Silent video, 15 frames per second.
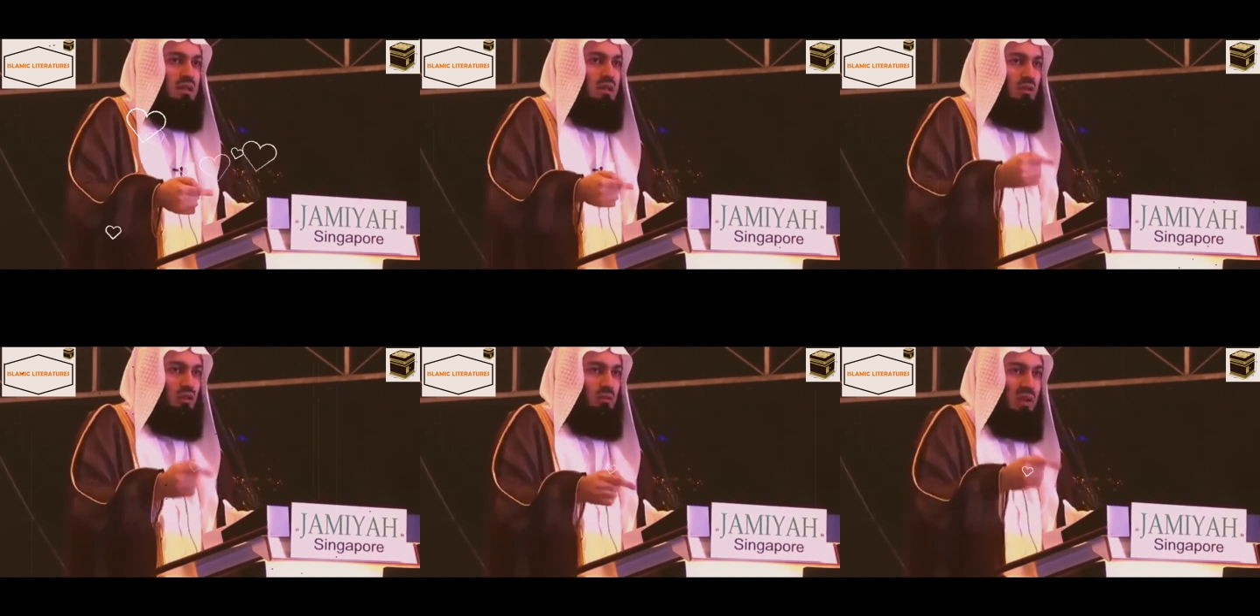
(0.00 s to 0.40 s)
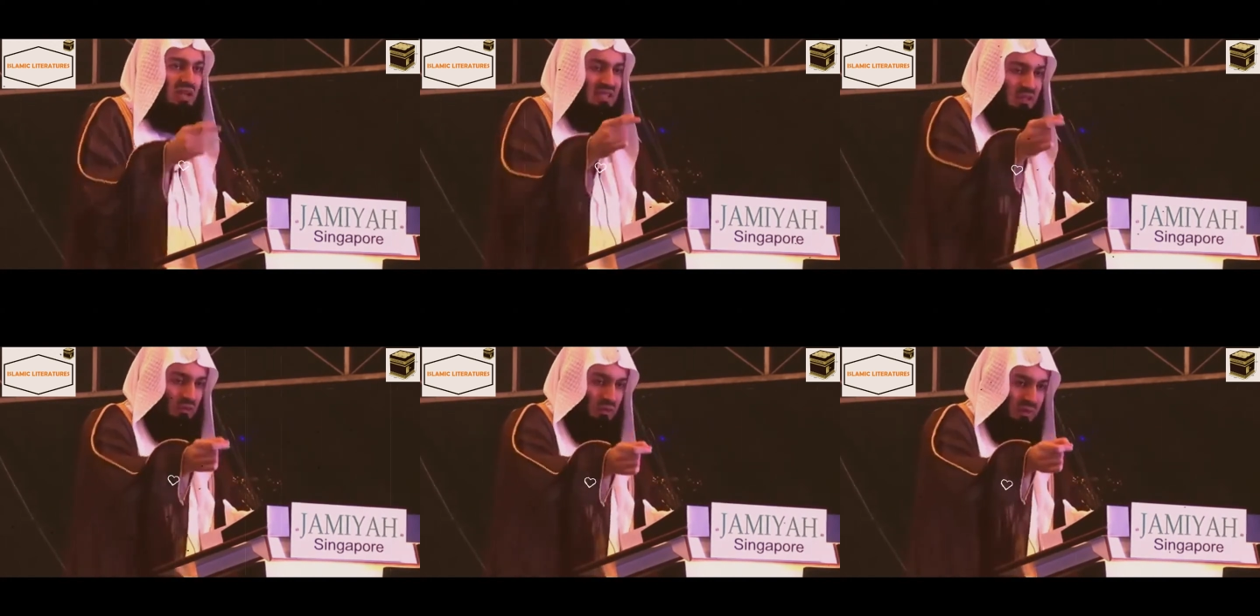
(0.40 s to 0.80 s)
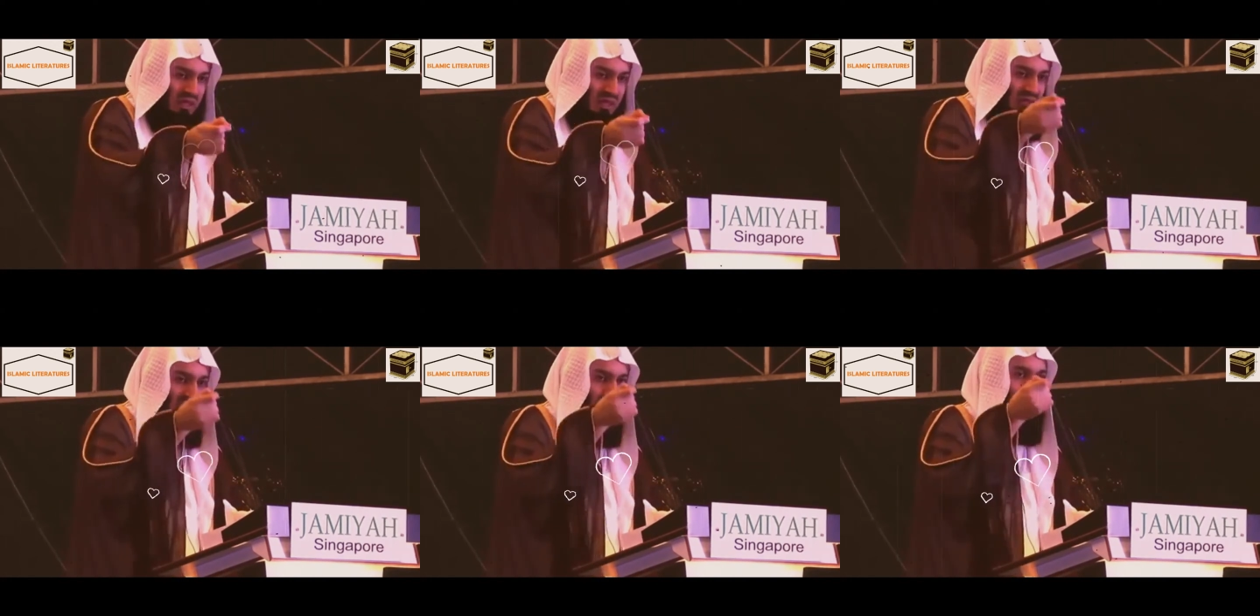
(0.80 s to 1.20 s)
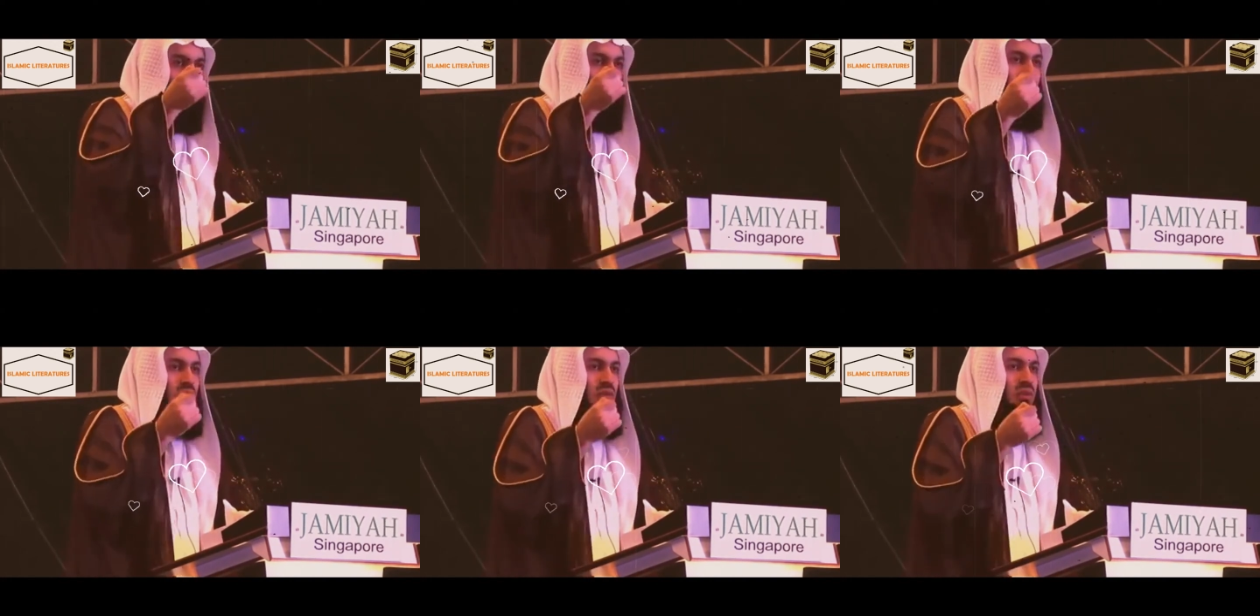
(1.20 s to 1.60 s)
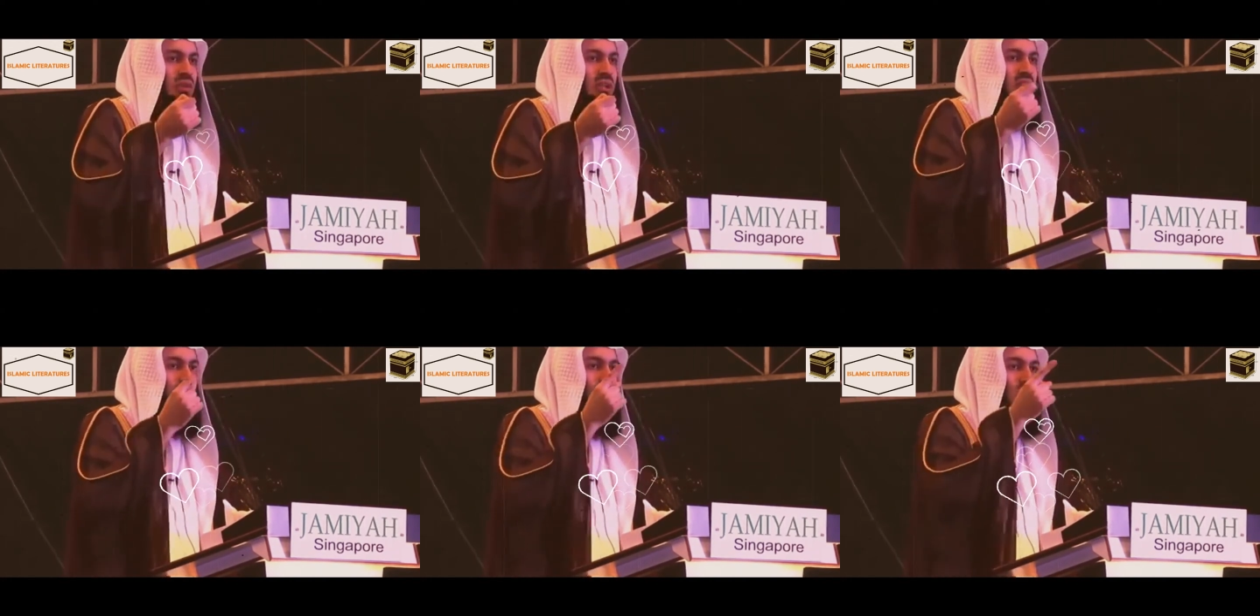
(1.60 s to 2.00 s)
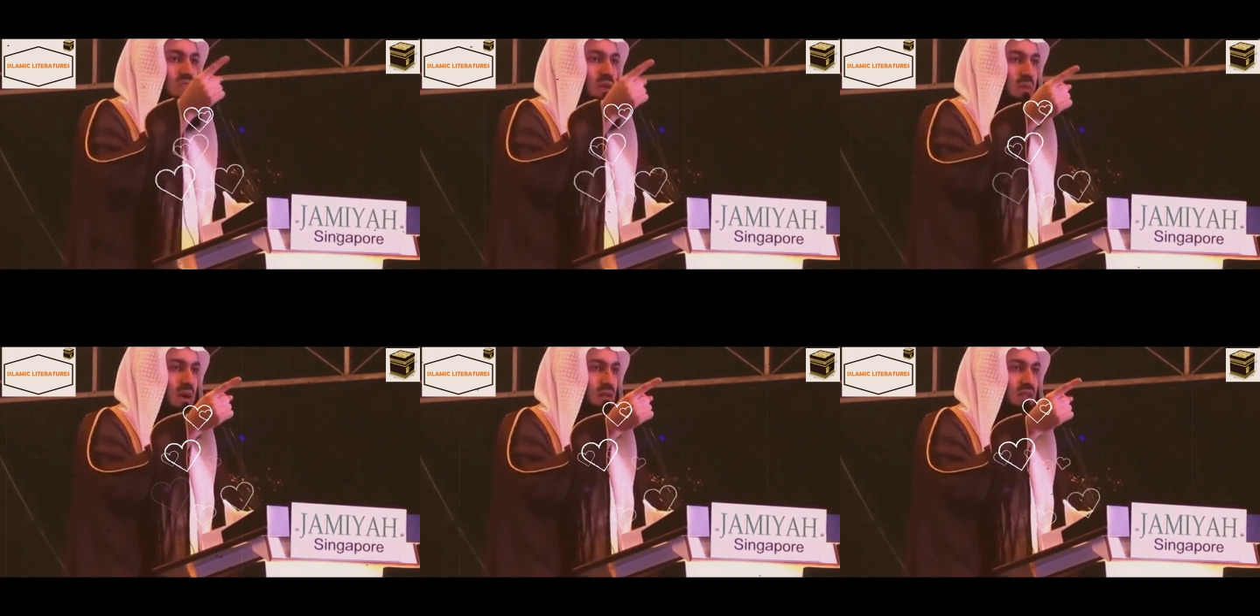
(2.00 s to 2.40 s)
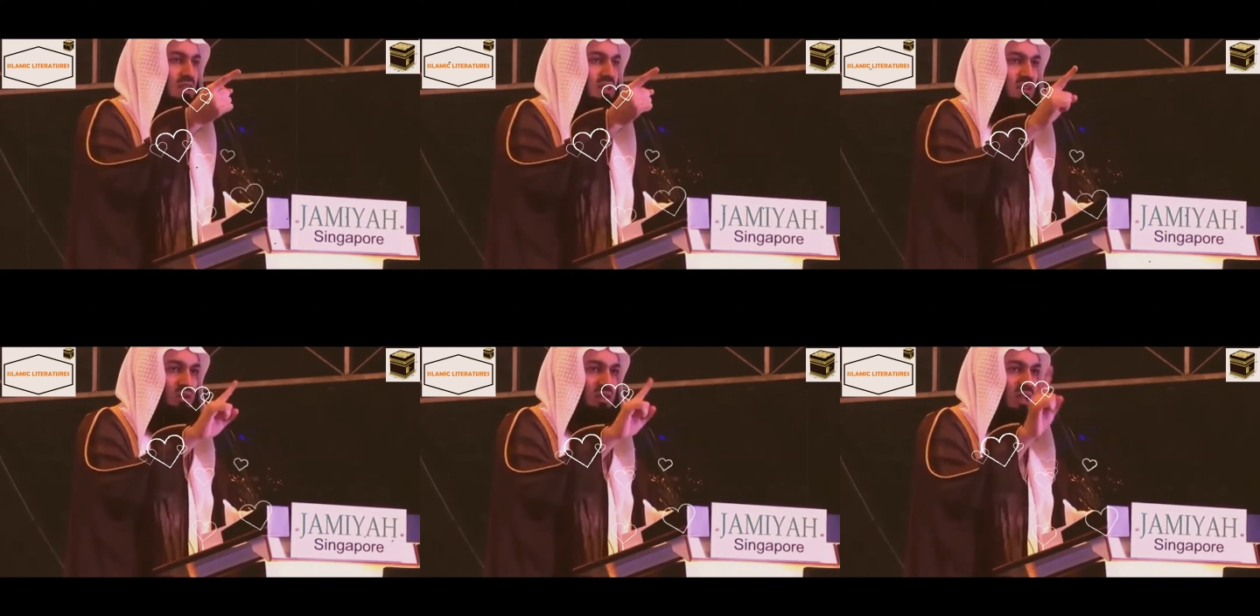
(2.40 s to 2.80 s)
The Almighty will bring it forth. He knows about it.